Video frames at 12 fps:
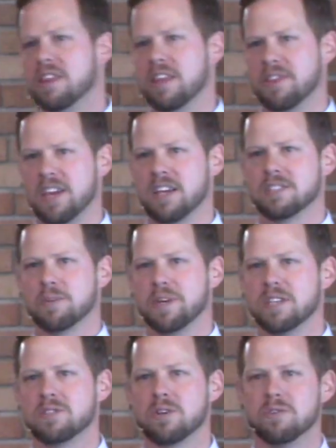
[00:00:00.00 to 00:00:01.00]
of the things that
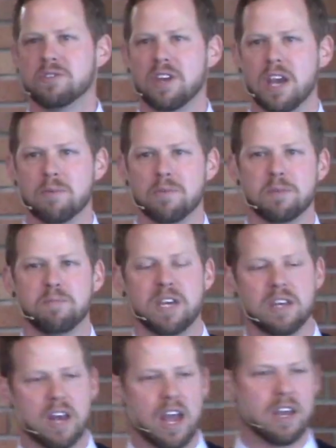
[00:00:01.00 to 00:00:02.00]
we associate with
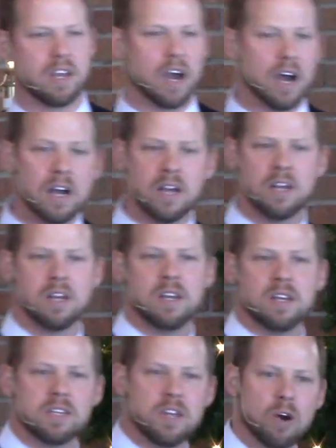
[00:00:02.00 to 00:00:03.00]
being a
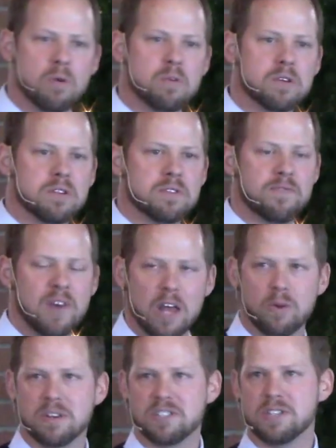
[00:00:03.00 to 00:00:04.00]

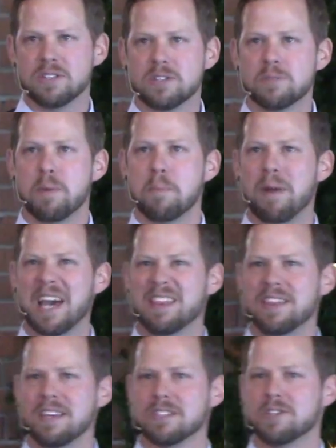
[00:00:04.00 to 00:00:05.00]
follower of Jesus, but by
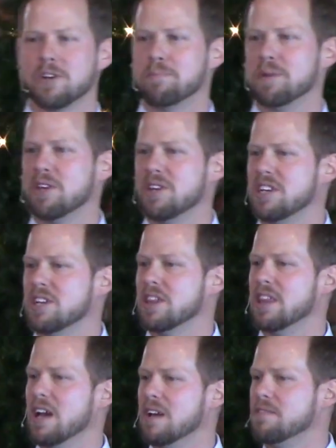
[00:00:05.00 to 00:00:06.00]
this, your ability to
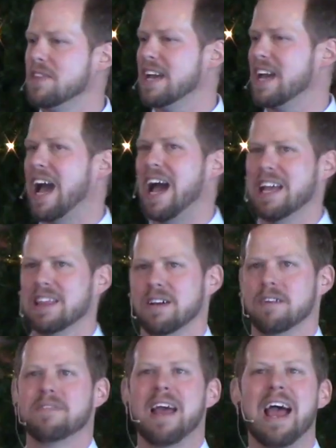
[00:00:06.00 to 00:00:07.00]
love like I
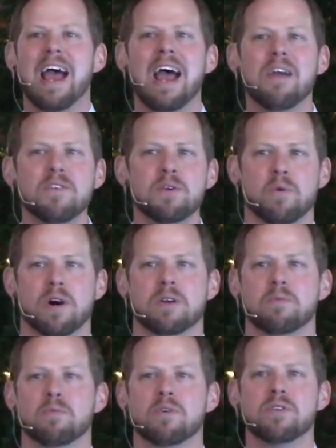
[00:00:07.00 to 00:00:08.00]
love,
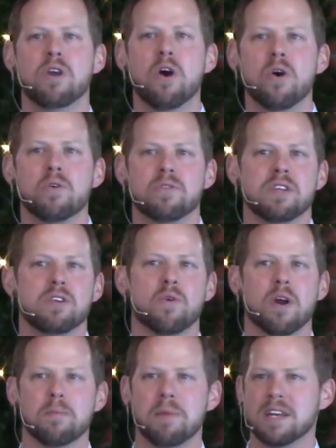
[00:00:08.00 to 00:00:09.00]
everyone will know that
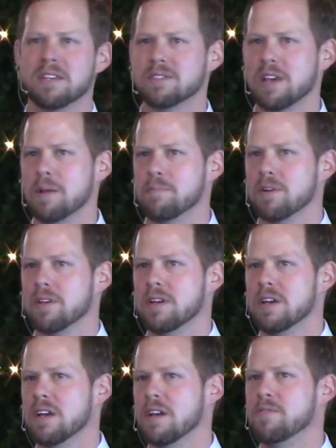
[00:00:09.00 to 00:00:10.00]
you are my disciple
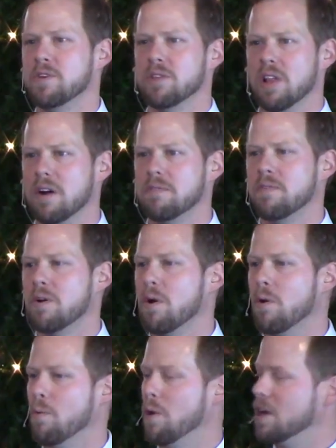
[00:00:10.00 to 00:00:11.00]
if you love
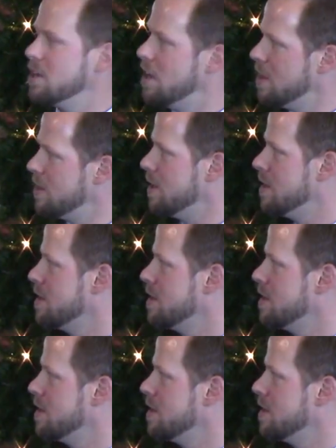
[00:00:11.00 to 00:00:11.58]
one another.